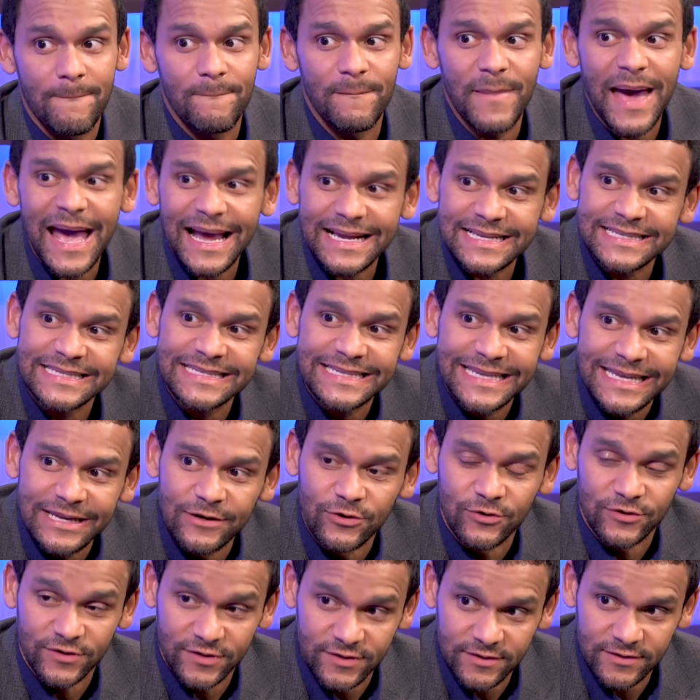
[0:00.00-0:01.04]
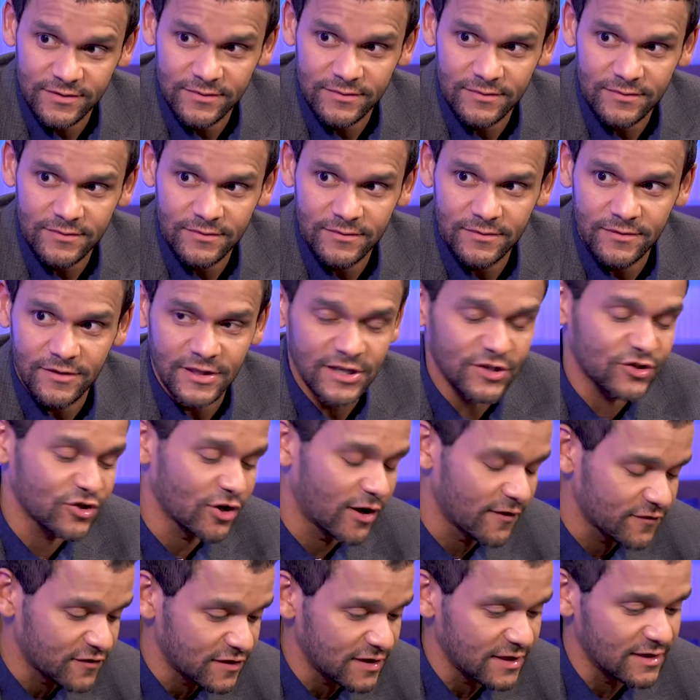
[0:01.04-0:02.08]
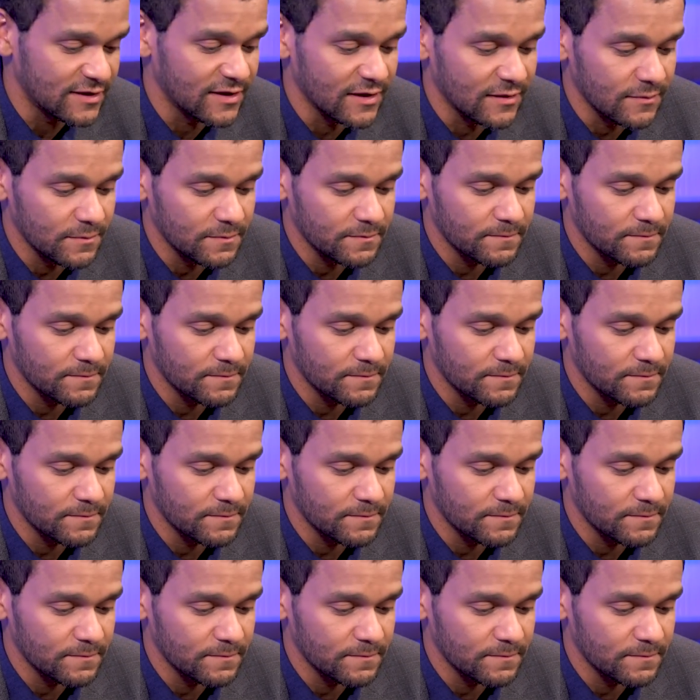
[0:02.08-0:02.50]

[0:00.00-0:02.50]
max deals this offseason.